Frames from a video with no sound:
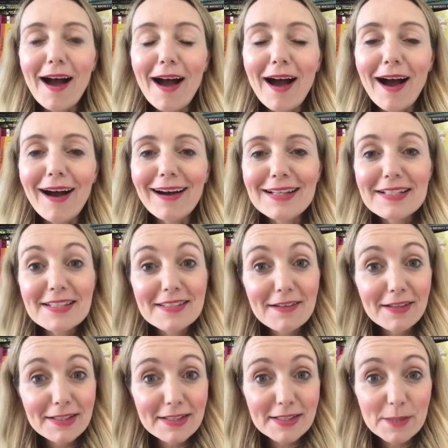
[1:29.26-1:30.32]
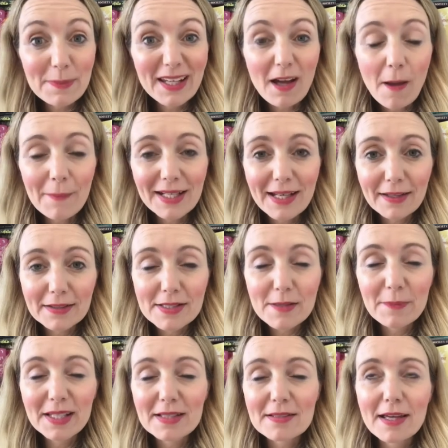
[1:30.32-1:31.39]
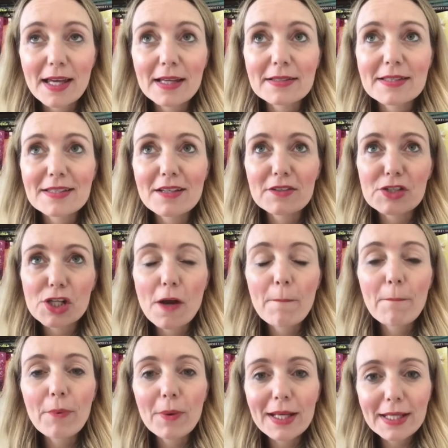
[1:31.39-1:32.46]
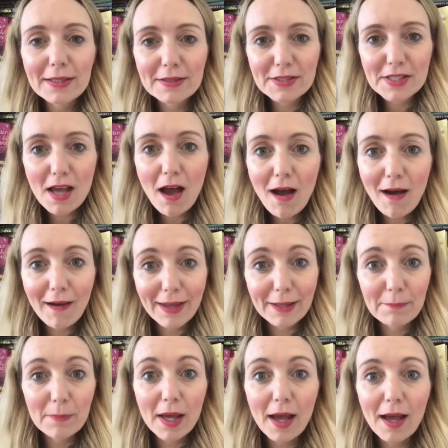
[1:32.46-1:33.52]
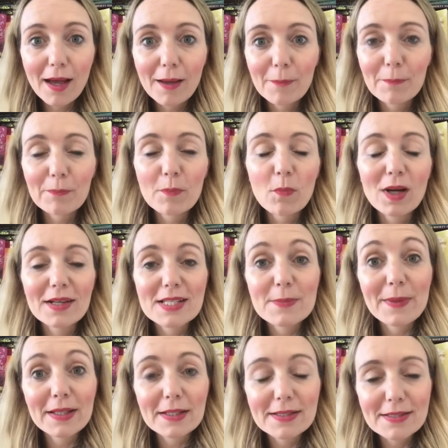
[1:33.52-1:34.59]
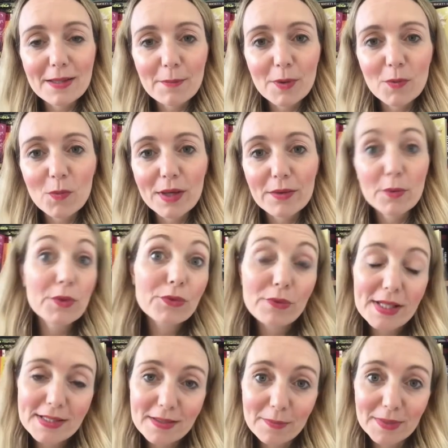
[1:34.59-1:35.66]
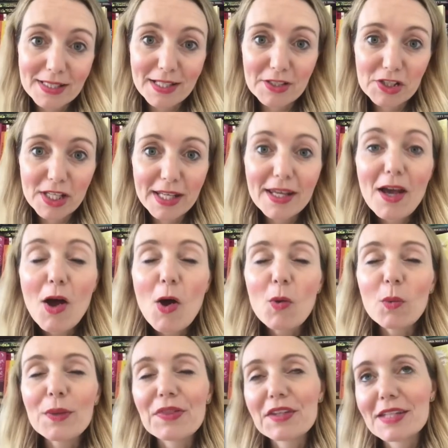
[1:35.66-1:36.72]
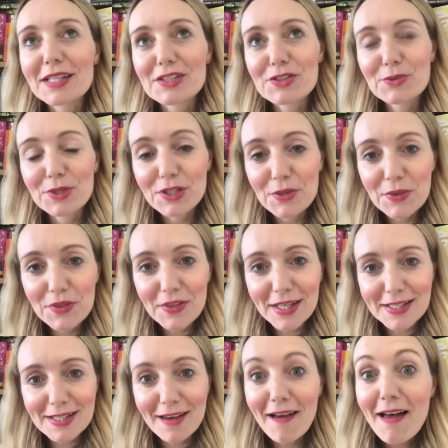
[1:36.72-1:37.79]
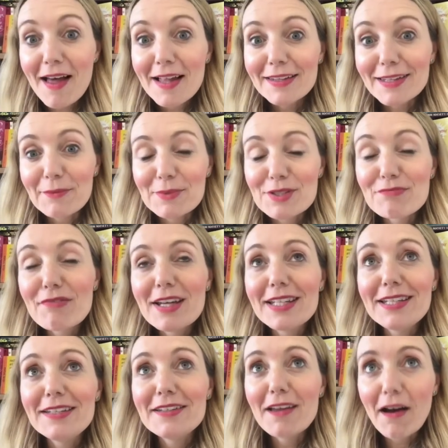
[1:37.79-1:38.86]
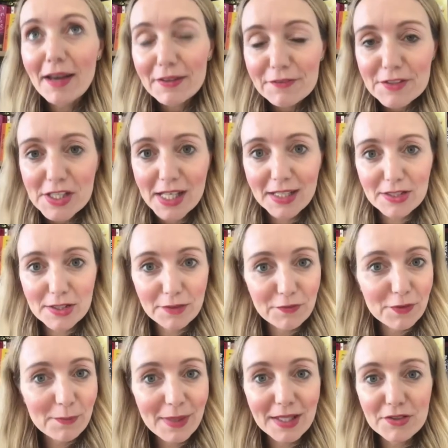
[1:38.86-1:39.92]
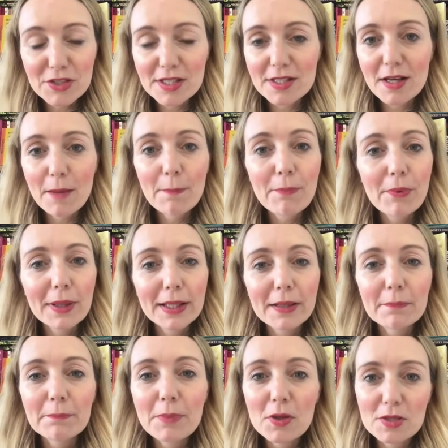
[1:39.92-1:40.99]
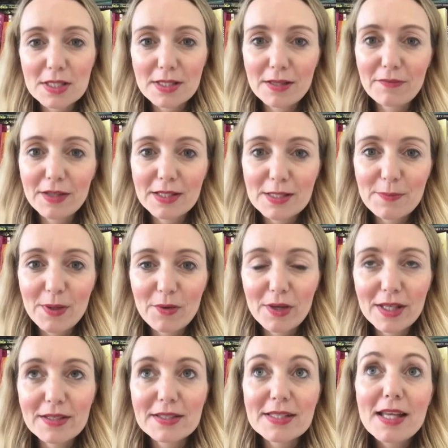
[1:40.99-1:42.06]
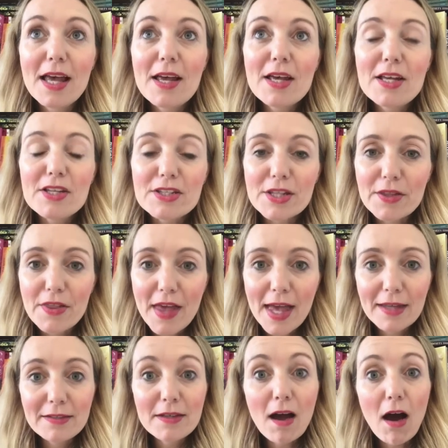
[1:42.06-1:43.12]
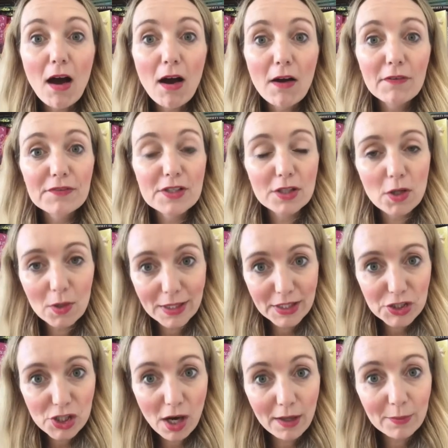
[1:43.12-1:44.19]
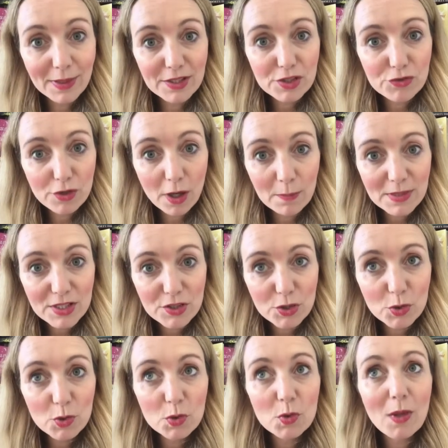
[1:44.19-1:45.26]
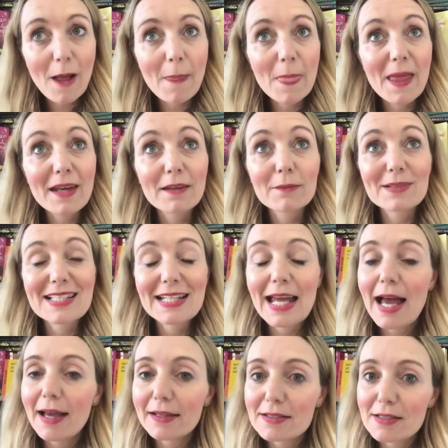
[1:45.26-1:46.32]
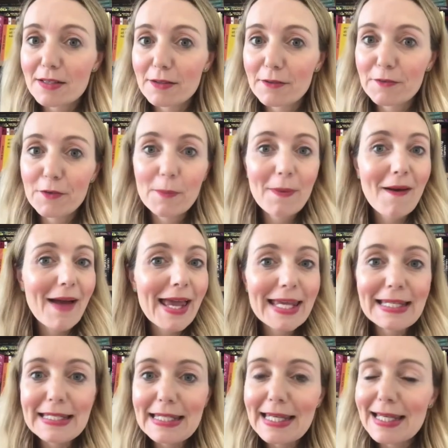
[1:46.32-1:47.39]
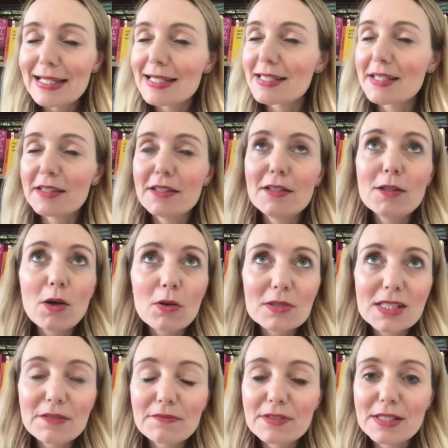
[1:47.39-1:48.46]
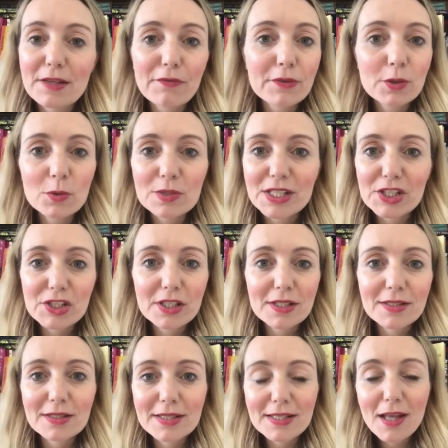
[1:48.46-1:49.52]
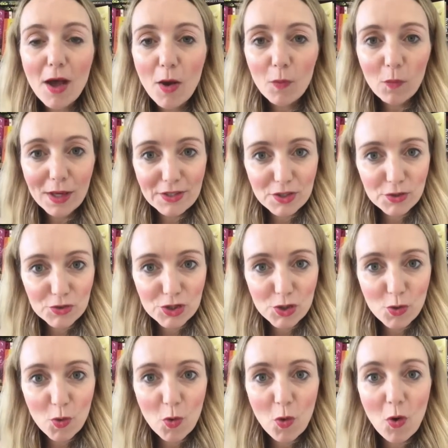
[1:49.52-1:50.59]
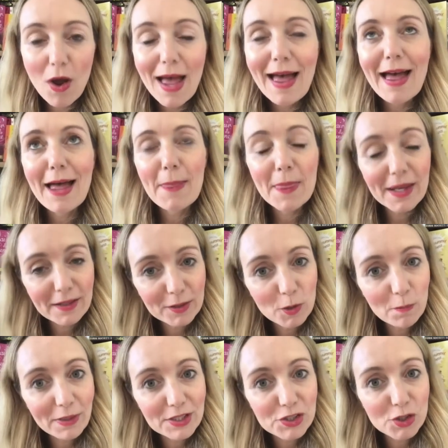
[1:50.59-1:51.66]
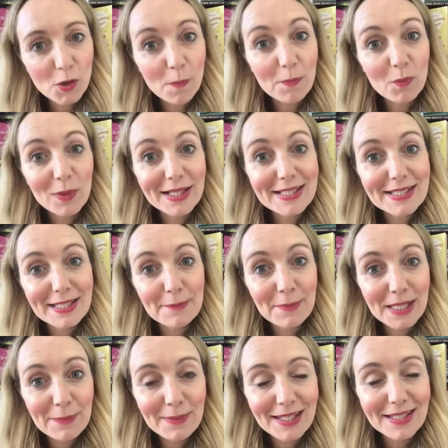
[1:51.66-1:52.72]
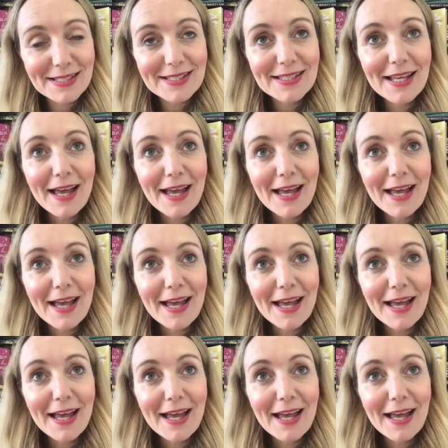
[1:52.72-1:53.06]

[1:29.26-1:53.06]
I decided to become an actor because I had such a brilliant time when I spent a summer with, or three summers actually, with the National Youth Theatre. That was really life-changing for me, just a brilliant, positive experience. So then after college, I went to drama school and then I was an actor for about 8 years, did lots of different auditions, went on tour, and then I got my job with CBeebies,